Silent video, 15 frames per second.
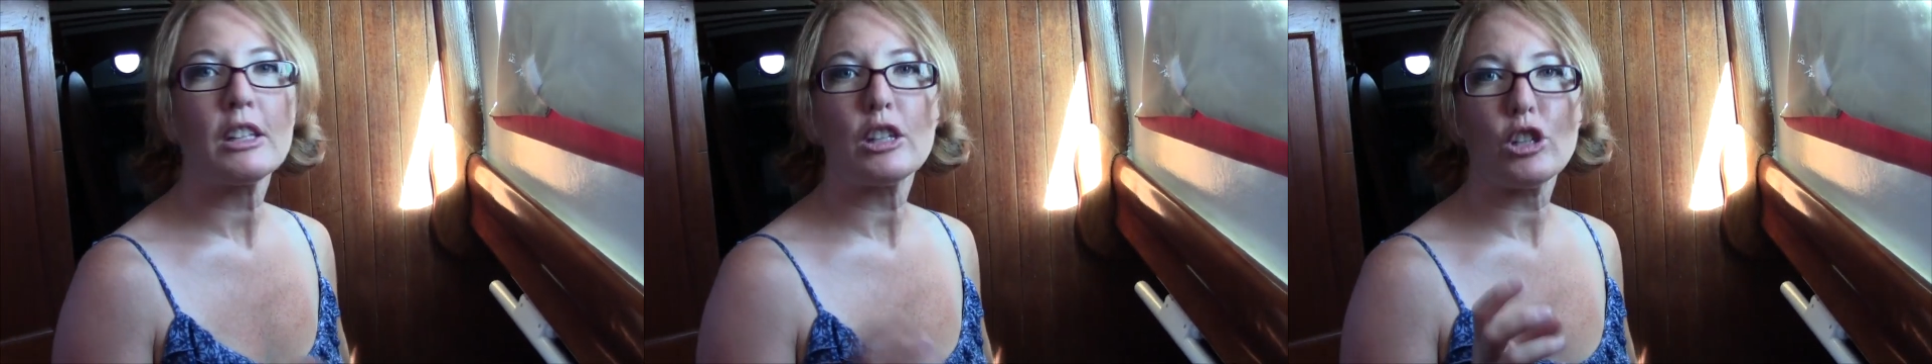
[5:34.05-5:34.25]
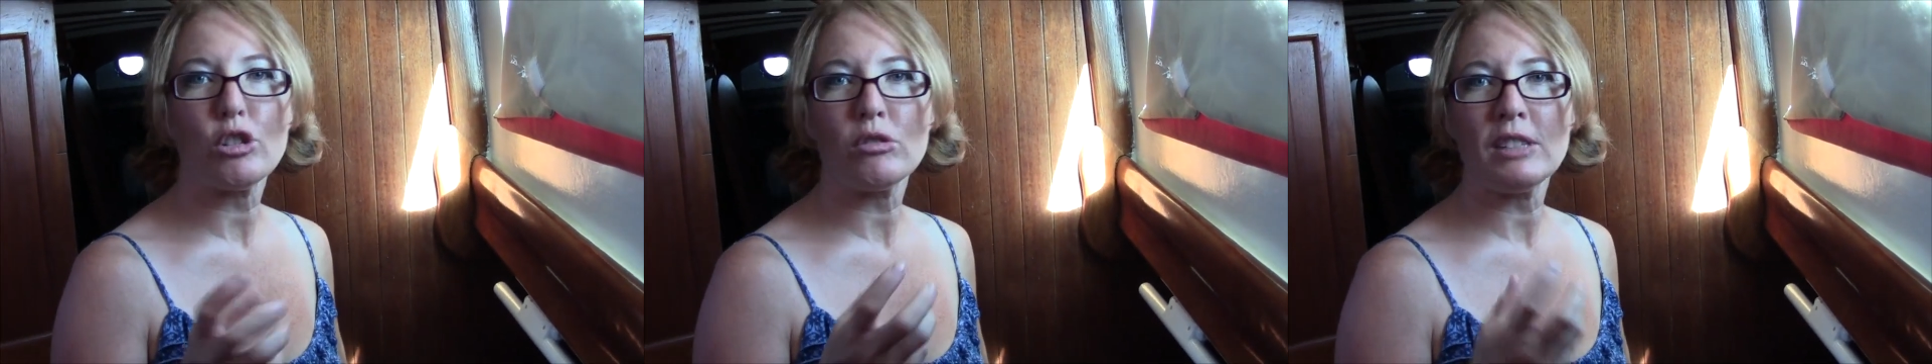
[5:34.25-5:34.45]

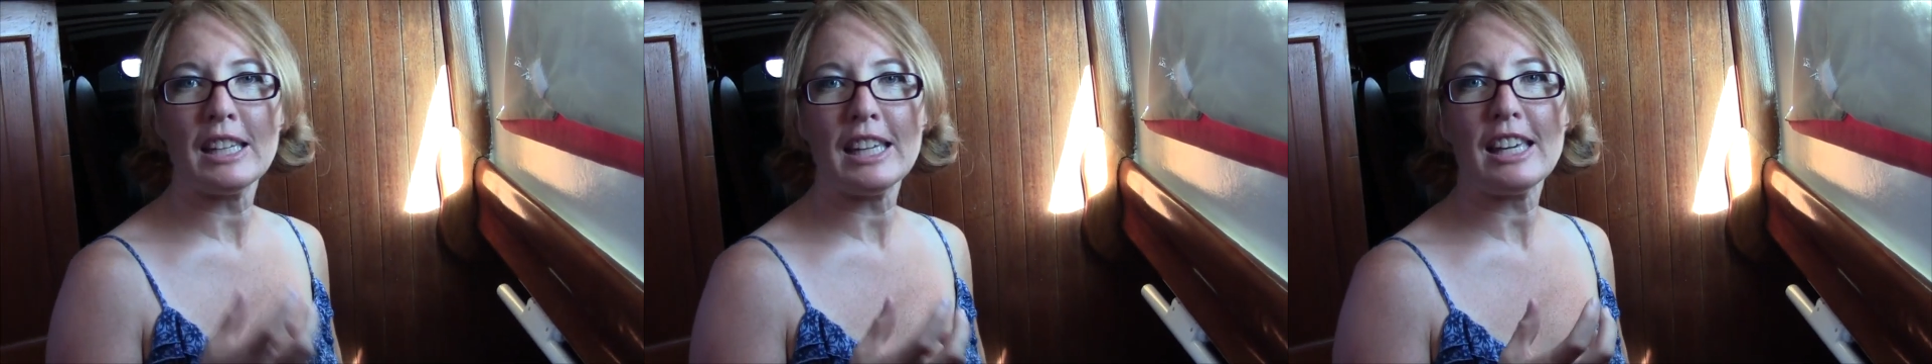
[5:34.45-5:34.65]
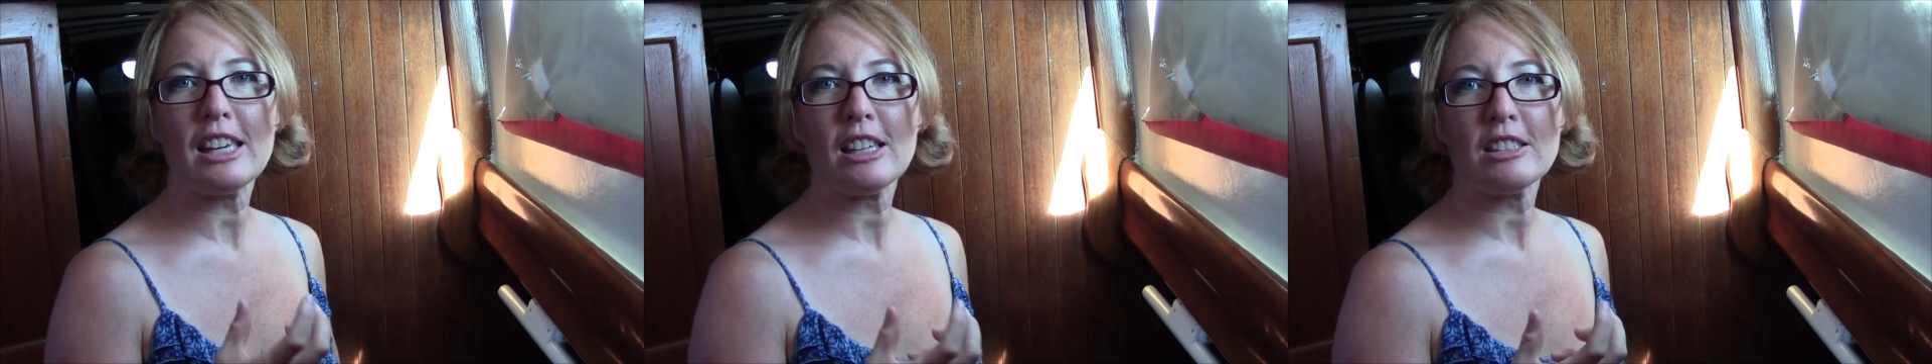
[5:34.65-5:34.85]

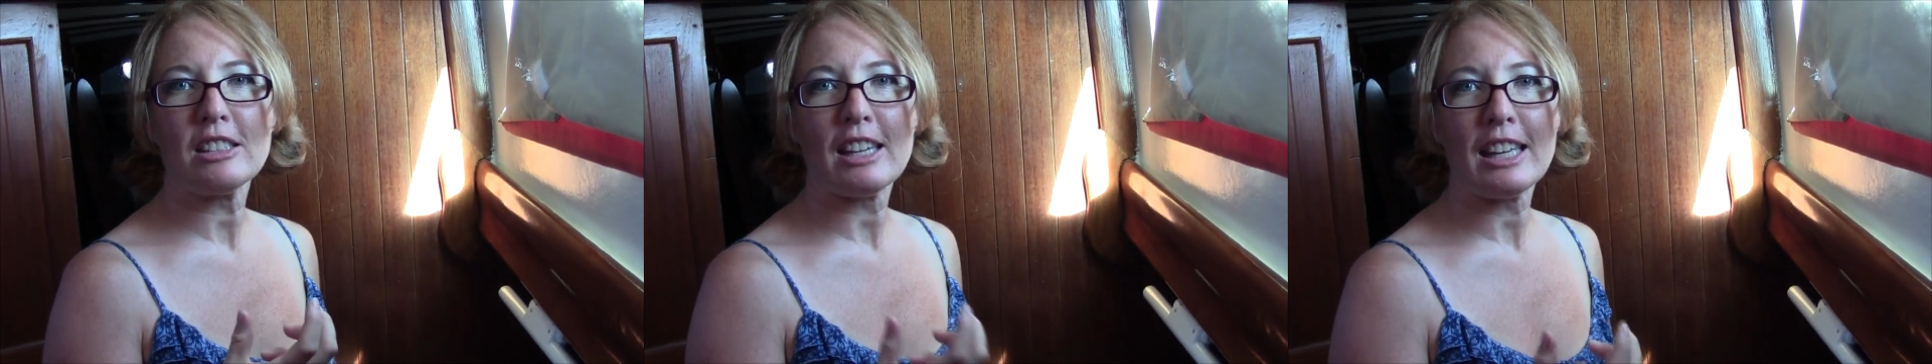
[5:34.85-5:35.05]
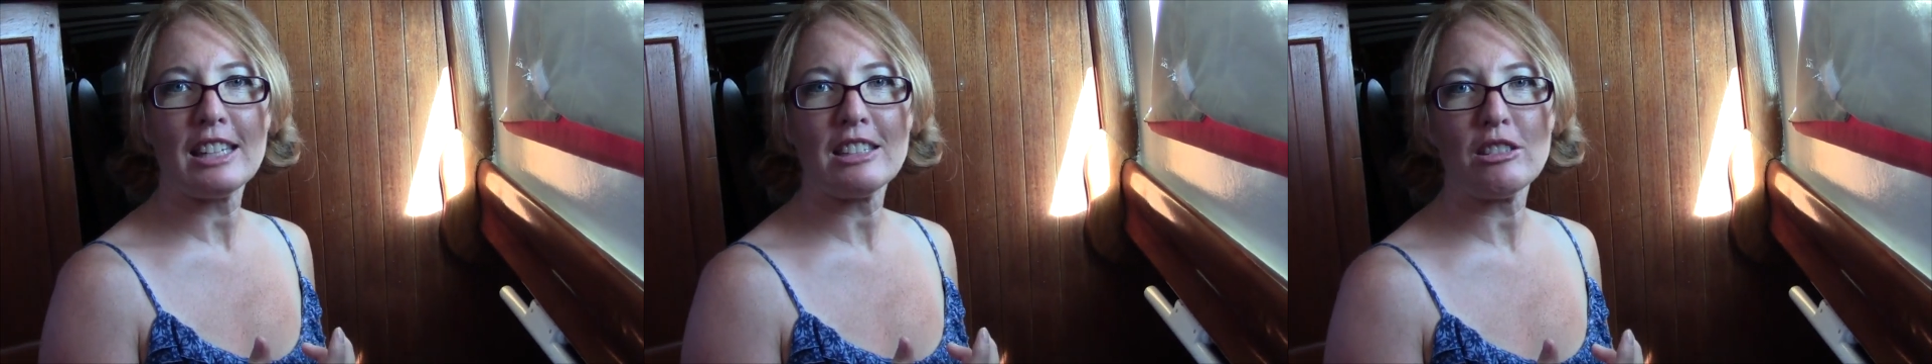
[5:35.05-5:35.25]
unique
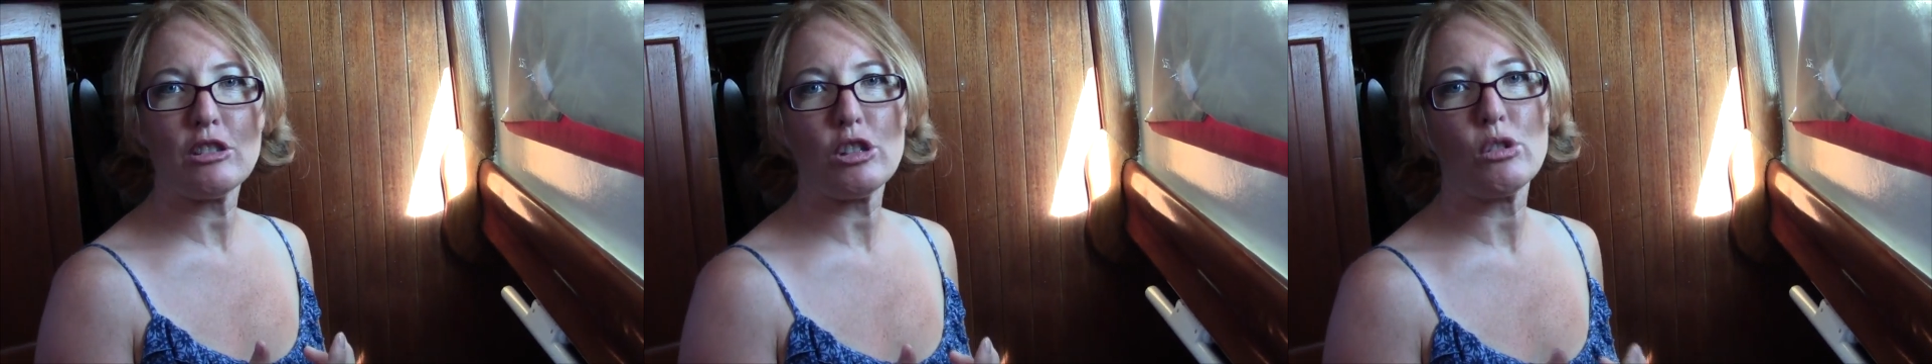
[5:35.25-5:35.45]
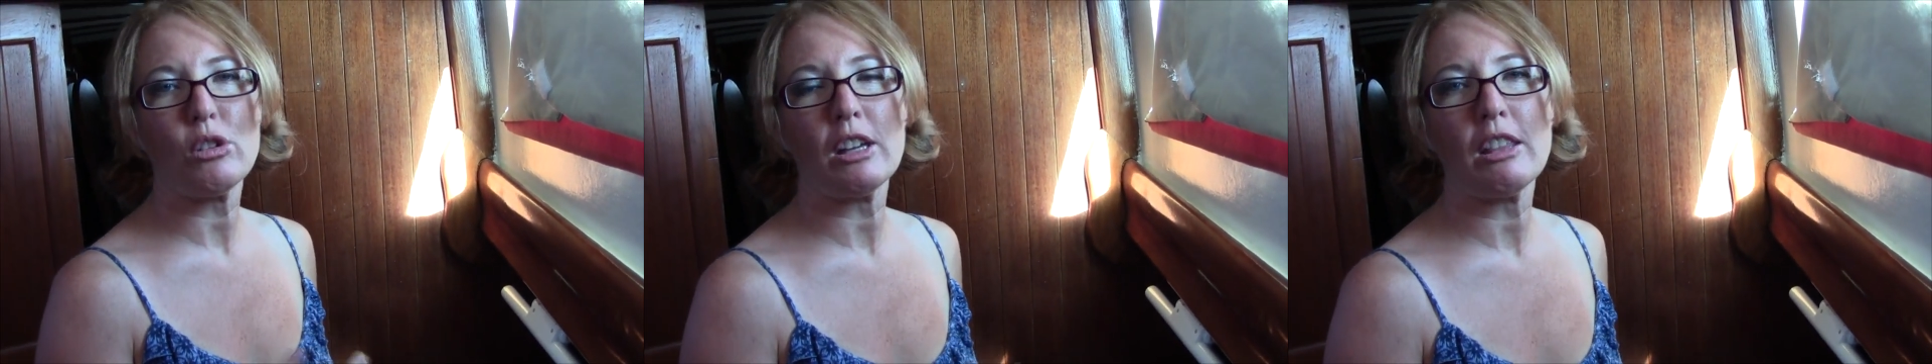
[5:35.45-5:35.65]
taste
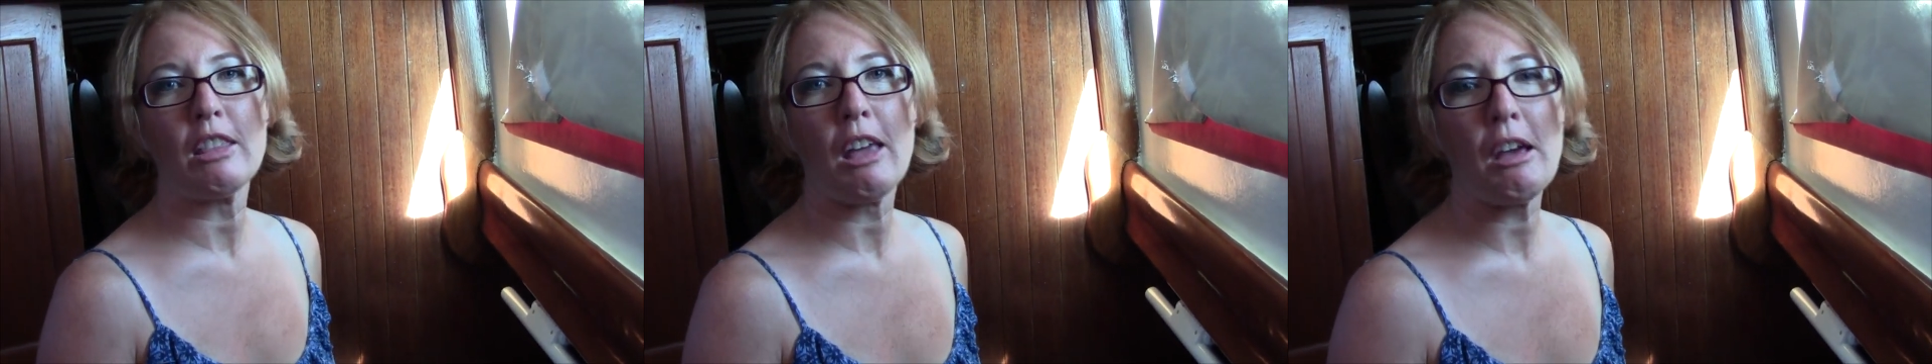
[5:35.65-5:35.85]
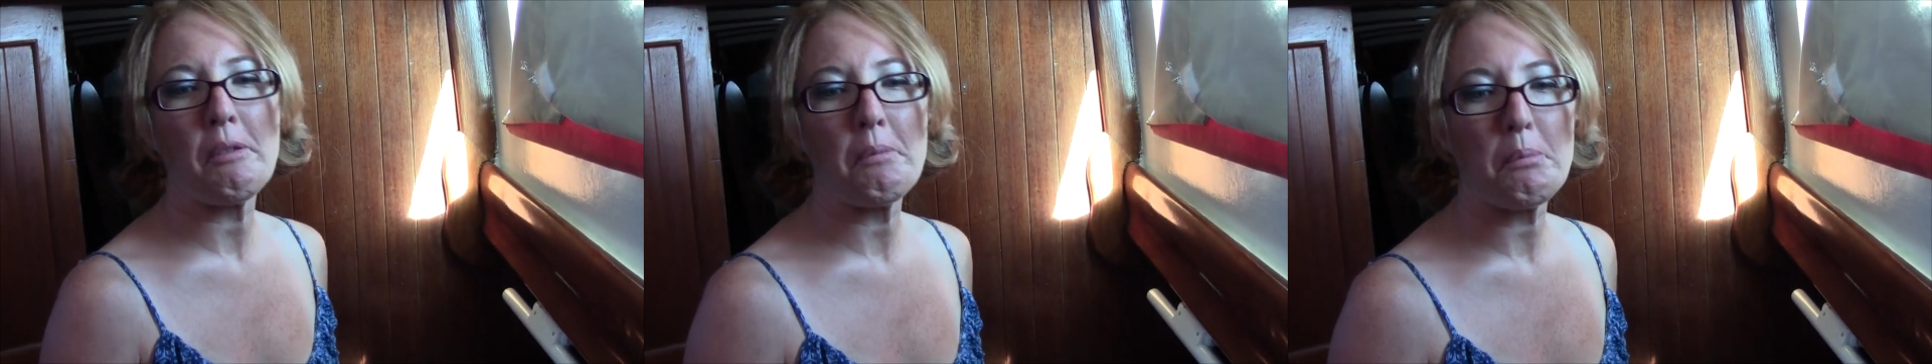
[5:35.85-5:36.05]
to it
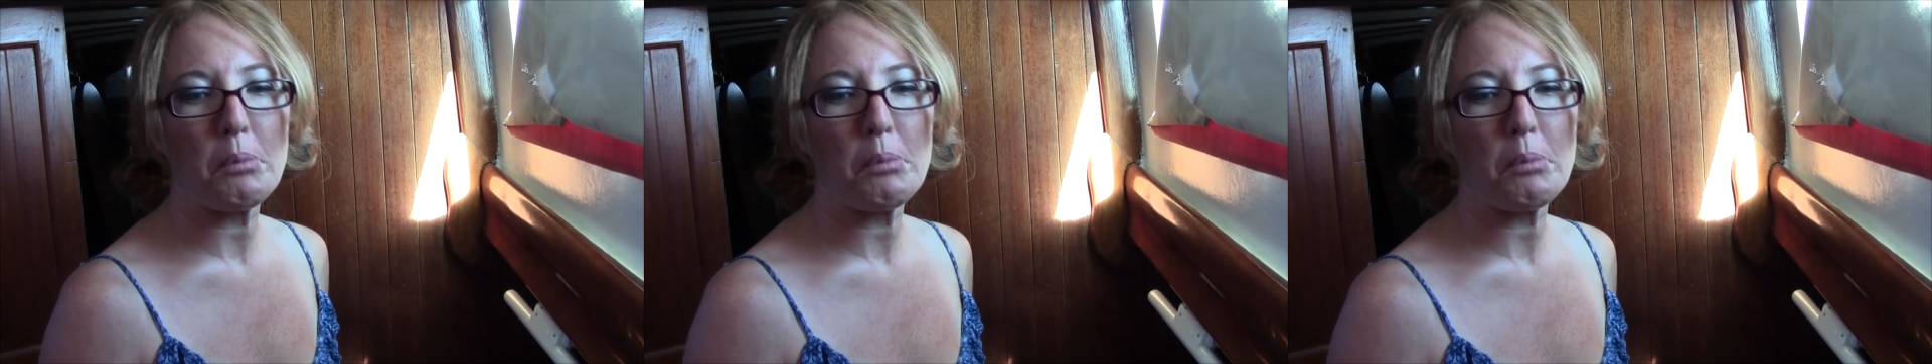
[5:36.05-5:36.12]
that